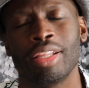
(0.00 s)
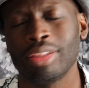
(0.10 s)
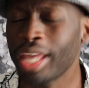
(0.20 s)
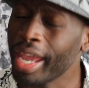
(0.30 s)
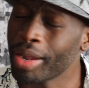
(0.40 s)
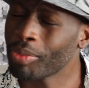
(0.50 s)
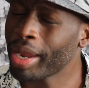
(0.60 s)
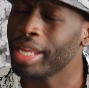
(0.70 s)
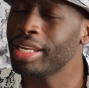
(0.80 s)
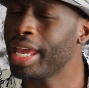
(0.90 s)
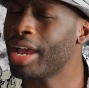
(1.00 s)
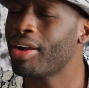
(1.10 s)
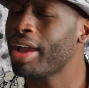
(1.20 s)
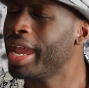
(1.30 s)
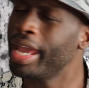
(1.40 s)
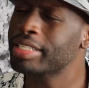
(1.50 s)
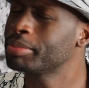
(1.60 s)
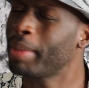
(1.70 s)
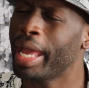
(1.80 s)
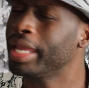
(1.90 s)
That right now
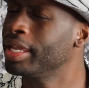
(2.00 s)
has my